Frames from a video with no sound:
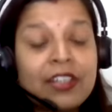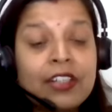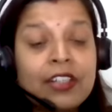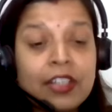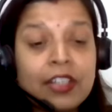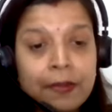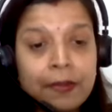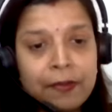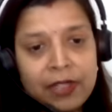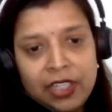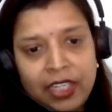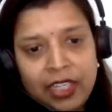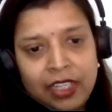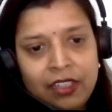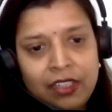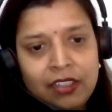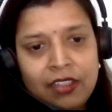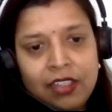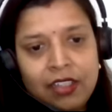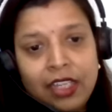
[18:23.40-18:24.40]
Turmeric.
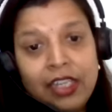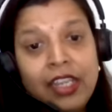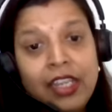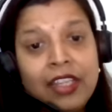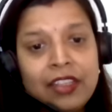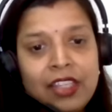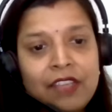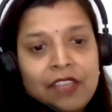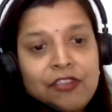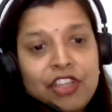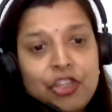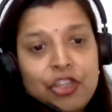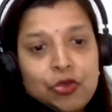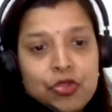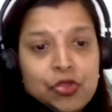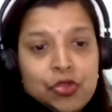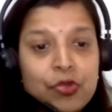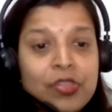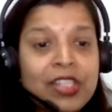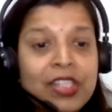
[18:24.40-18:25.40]
In Hindi, we
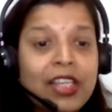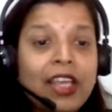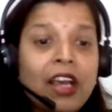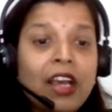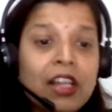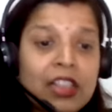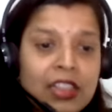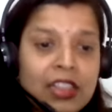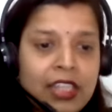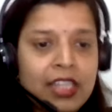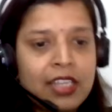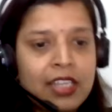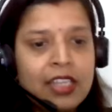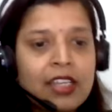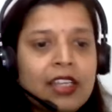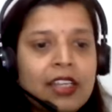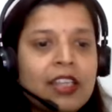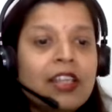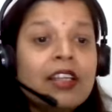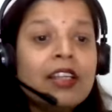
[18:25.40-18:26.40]
used to say haldi.
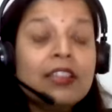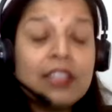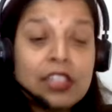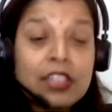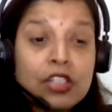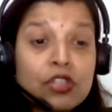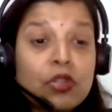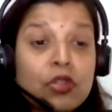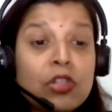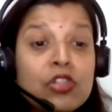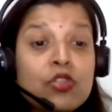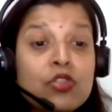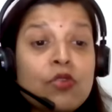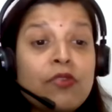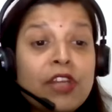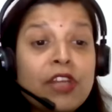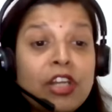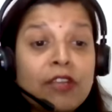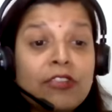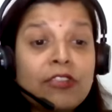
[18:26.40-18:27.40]
This is also
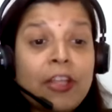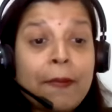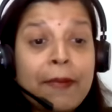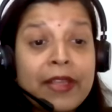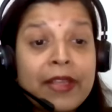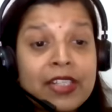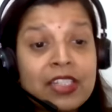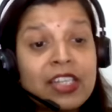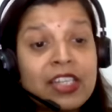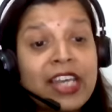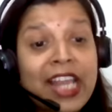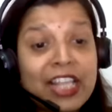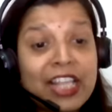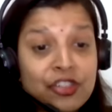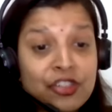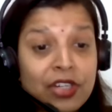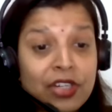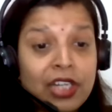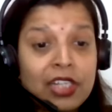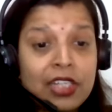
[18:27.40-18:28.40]
one of the best
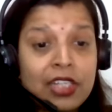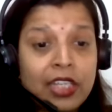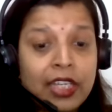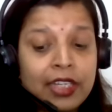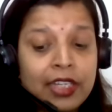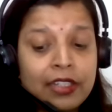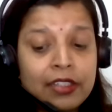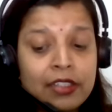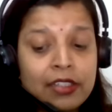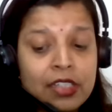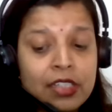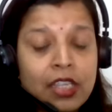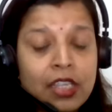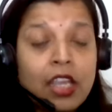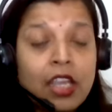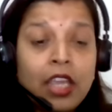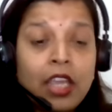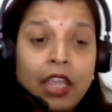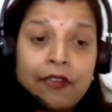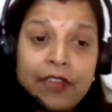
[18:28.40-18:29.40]
natural indicators.
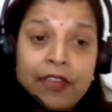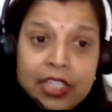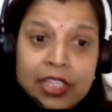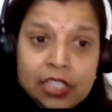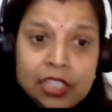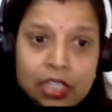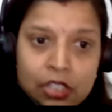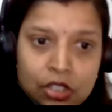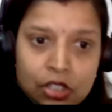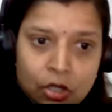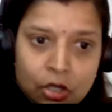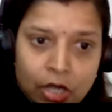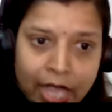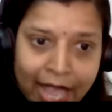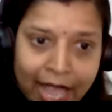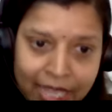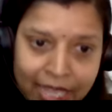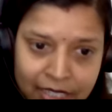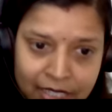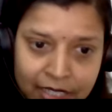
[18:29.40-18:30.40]
If it is a
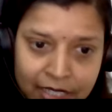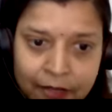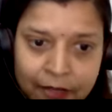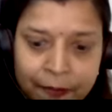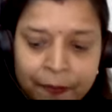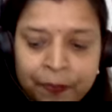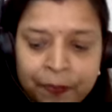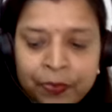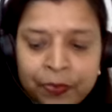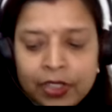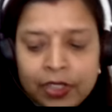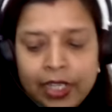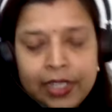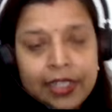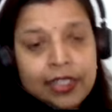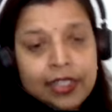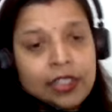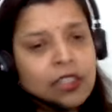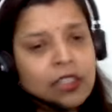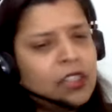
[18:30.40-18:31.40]
acid, then
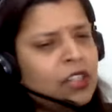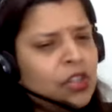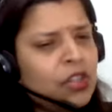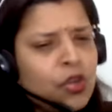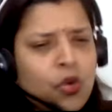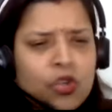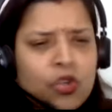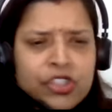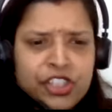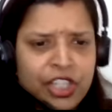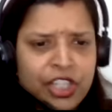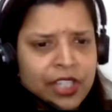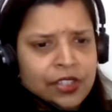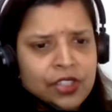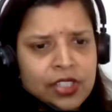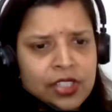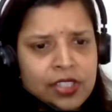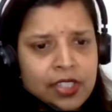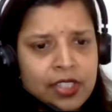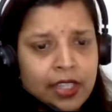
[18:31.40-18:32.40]
it no
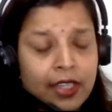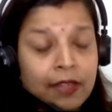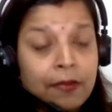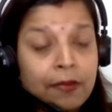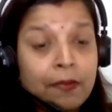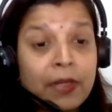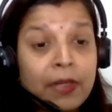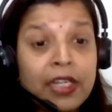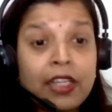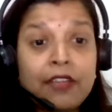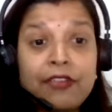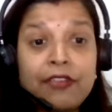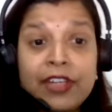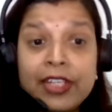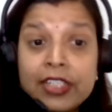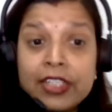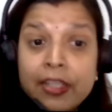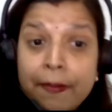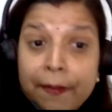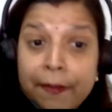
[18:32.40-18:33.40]
change is there. But if it
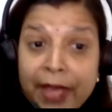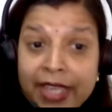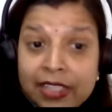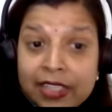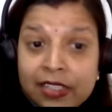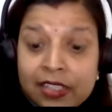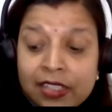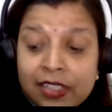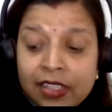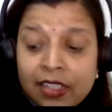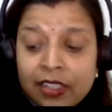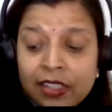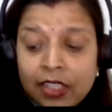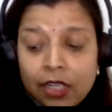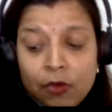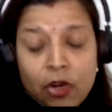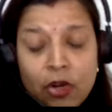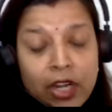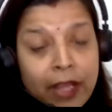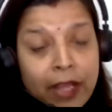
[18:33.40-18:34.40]
is a base,
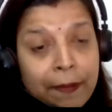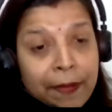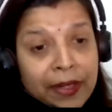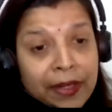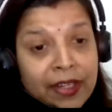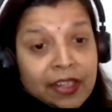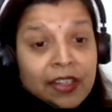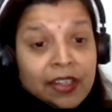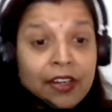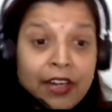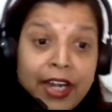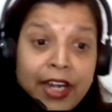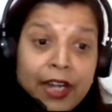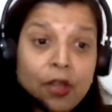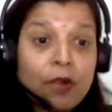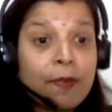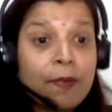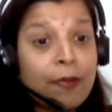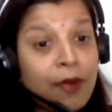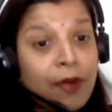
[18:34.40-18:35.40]
then what happened? Red
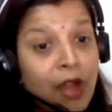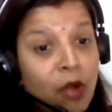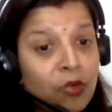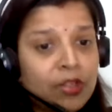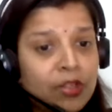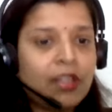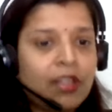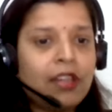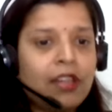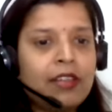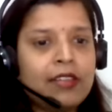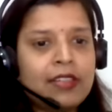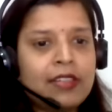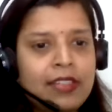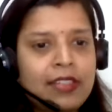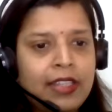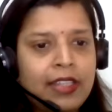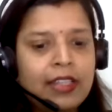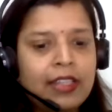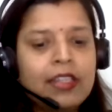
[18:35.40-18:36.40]
or brown color
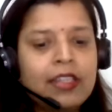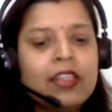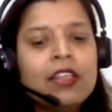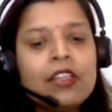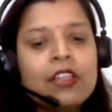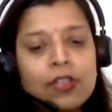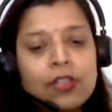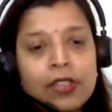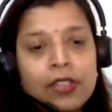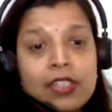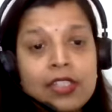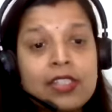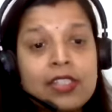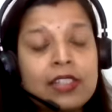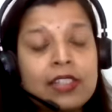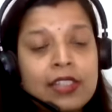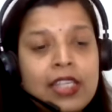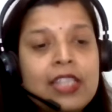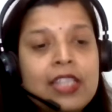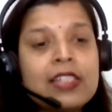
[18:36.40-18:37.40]
is there. So
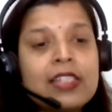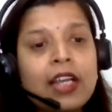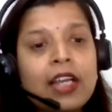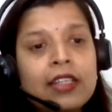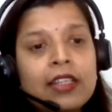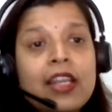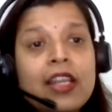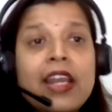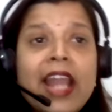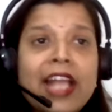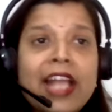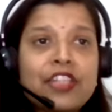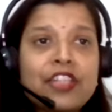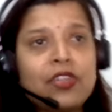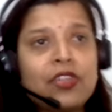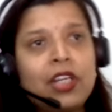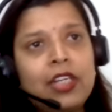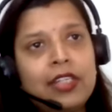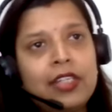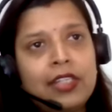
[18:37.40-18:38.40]
these are the
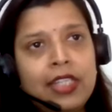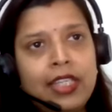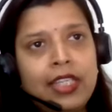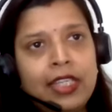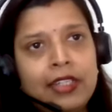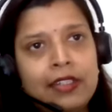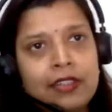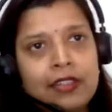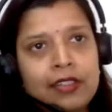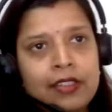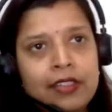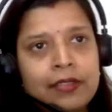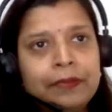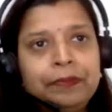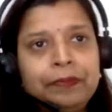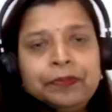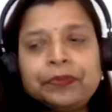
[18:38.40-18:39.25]
natural indicators.